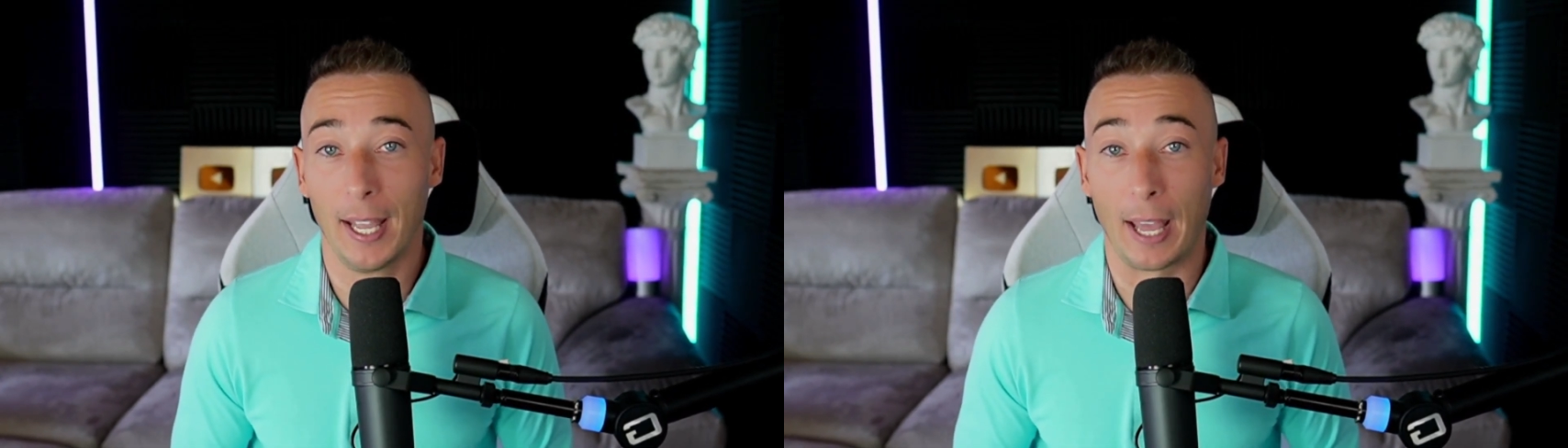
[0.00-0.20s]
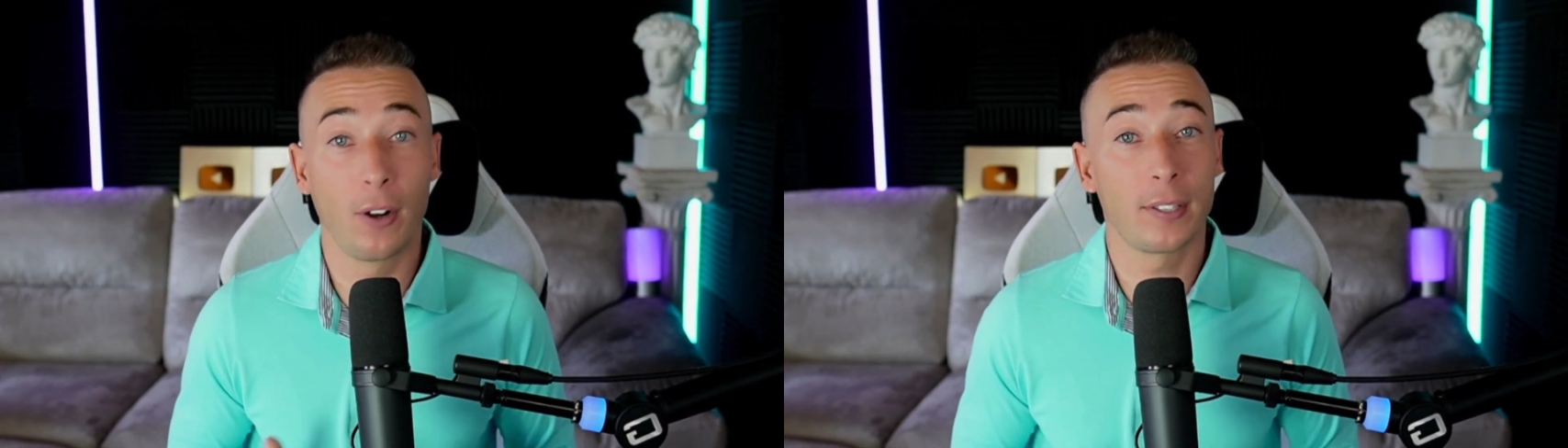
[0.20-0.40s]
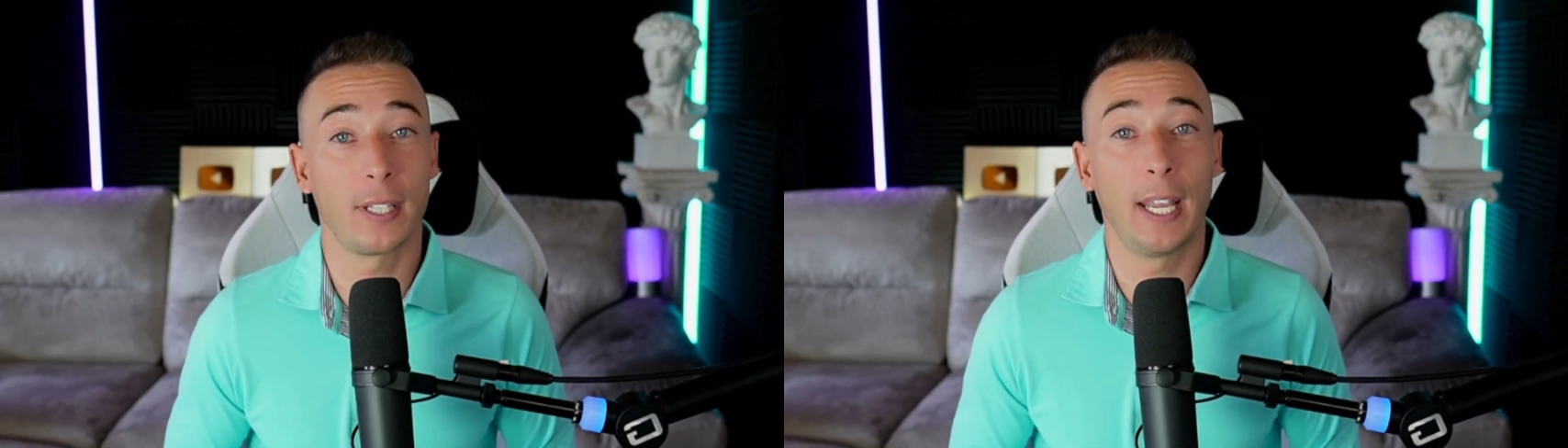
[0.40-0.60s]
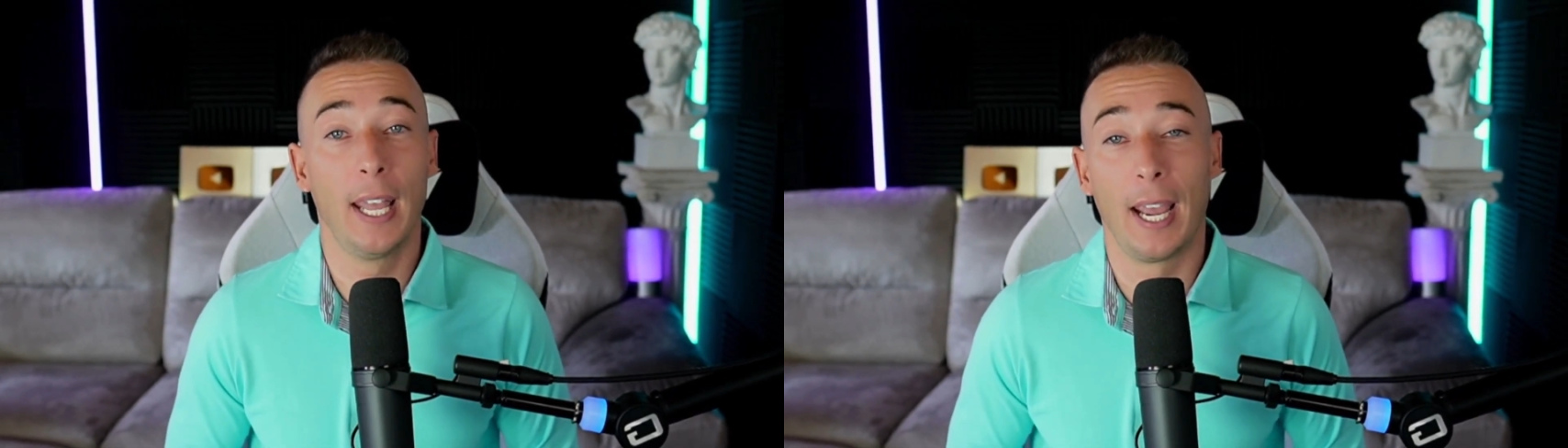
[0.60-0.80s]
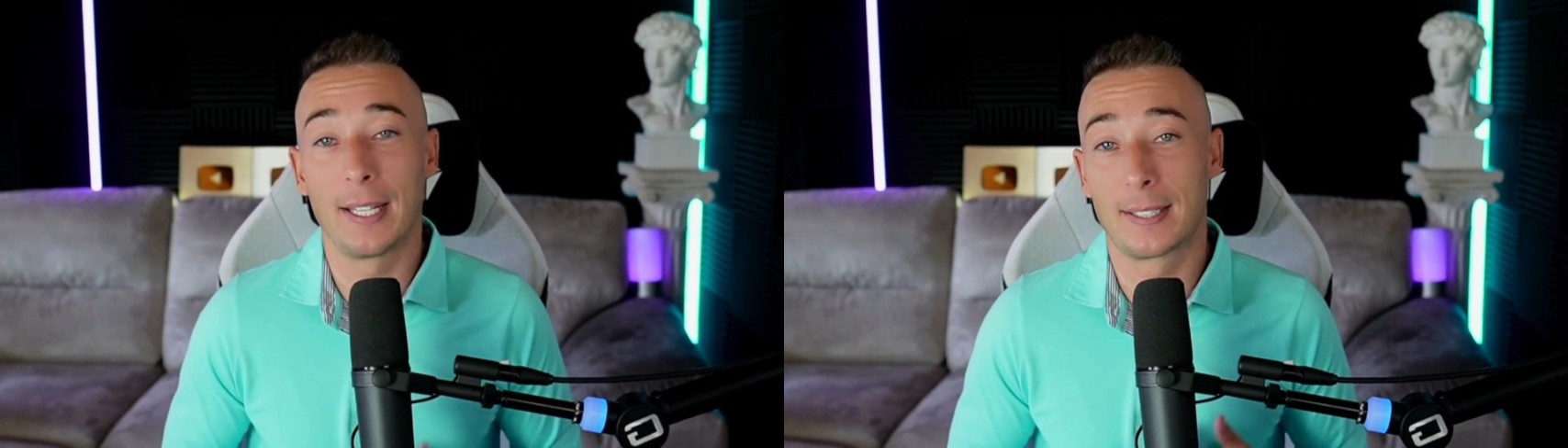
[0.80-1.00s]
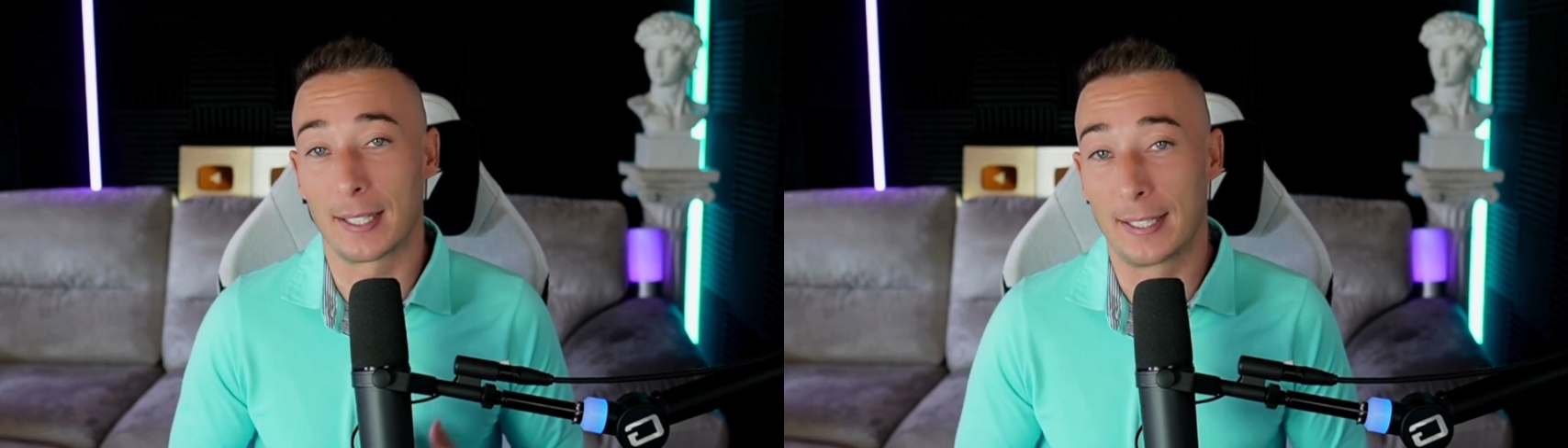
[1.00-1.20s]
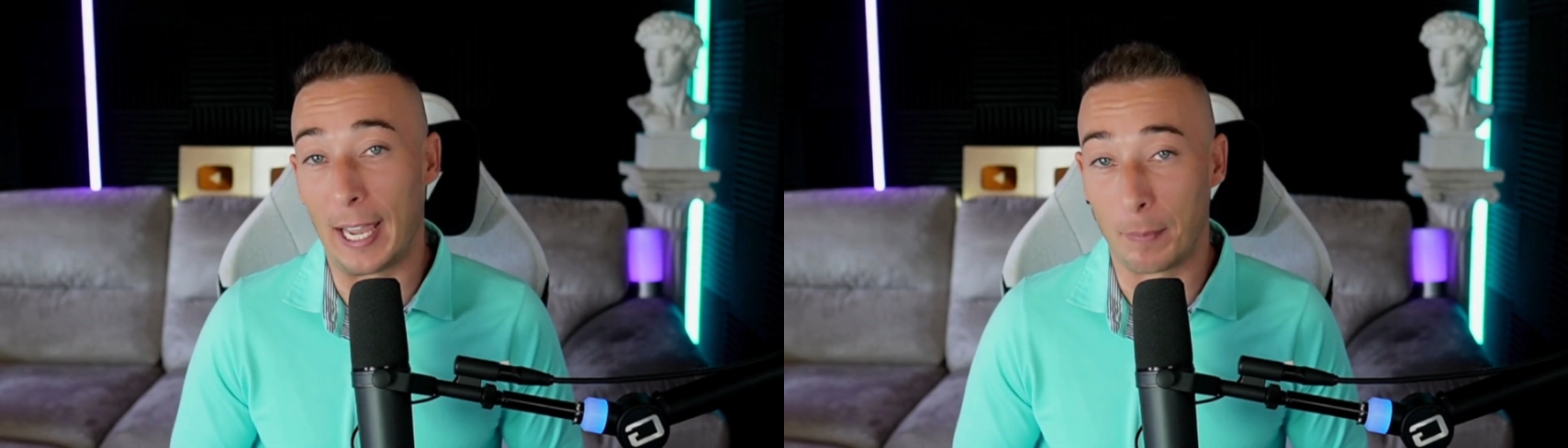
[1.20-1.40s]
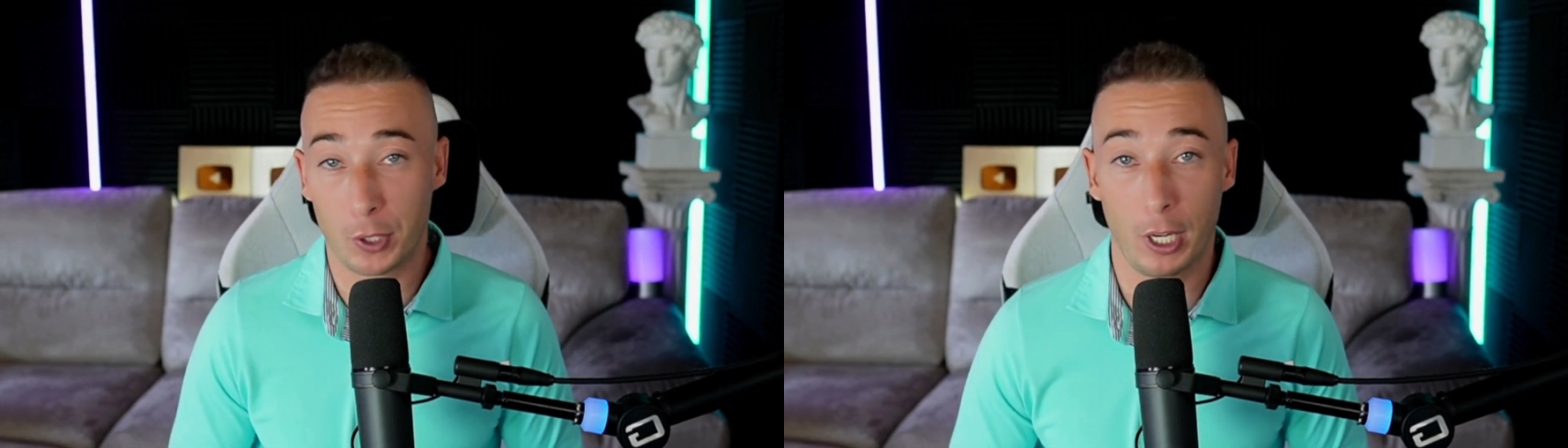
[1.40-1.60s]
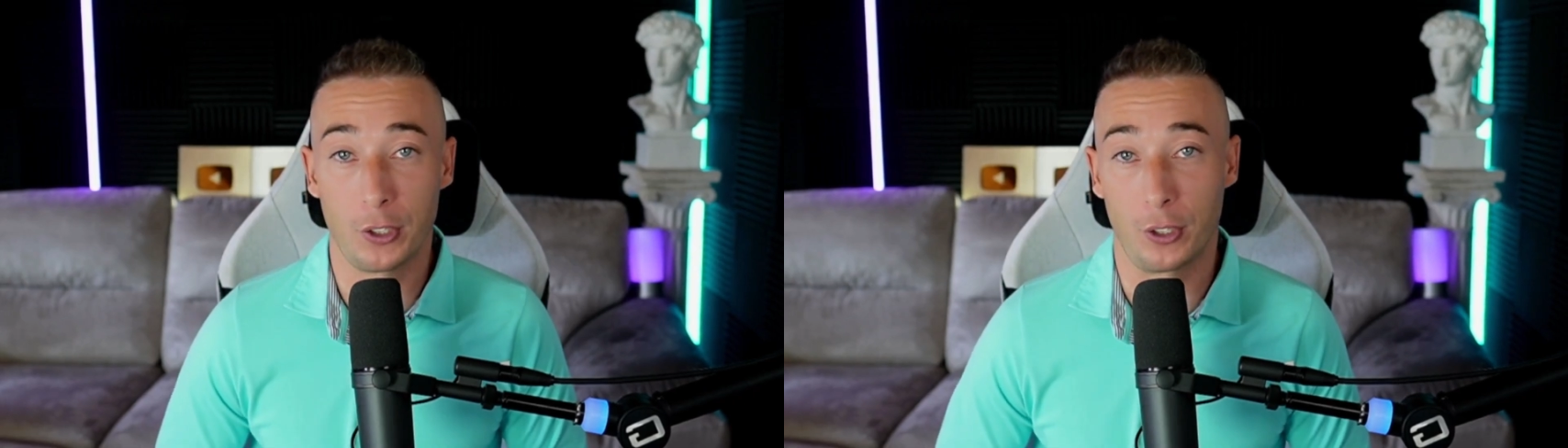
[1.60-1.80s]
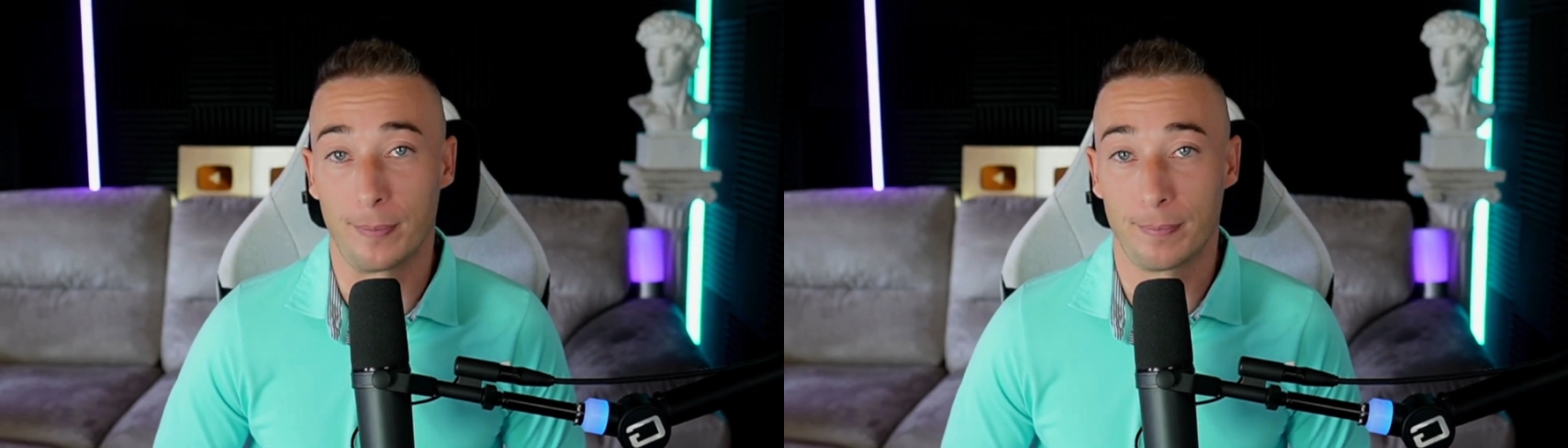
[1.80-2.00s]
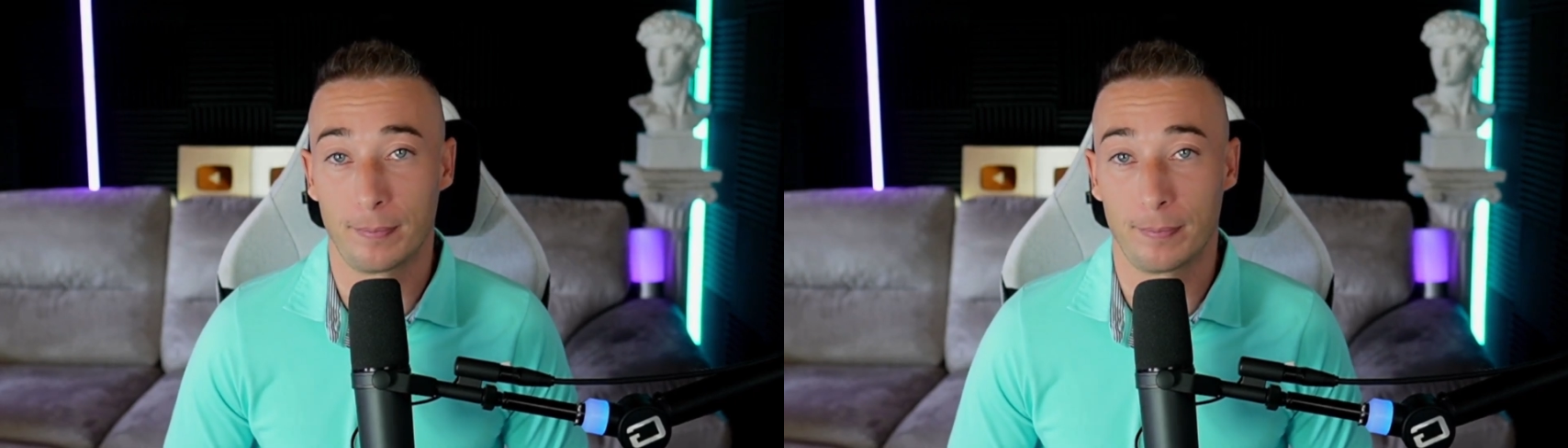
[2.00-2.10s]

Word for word: and honestly, it's a game changer.